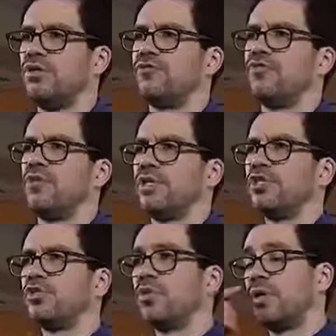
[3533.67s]
You'll
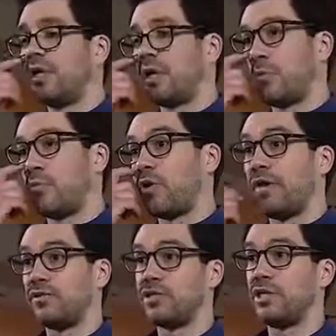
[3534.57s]
fully enjoy
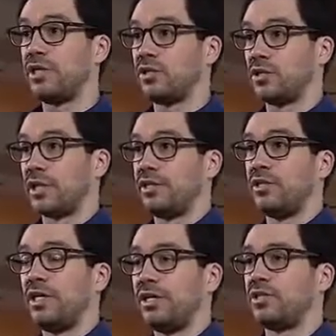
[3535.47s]
privacy
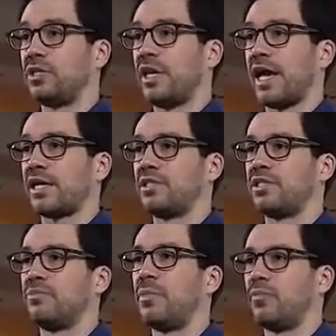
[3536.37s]
inside the instant
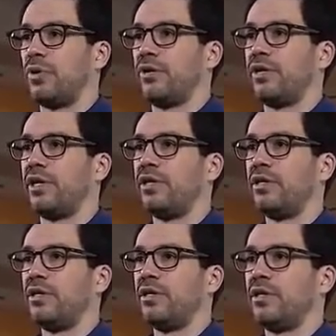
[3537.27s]
access member area.
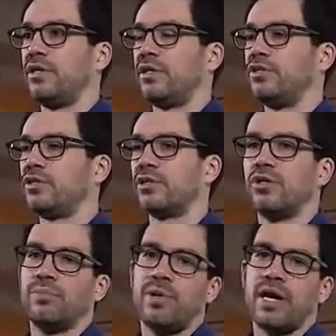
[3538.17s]
And you're
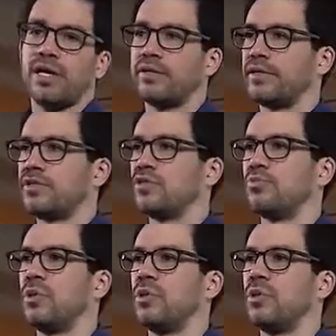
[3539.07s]
going to look back at this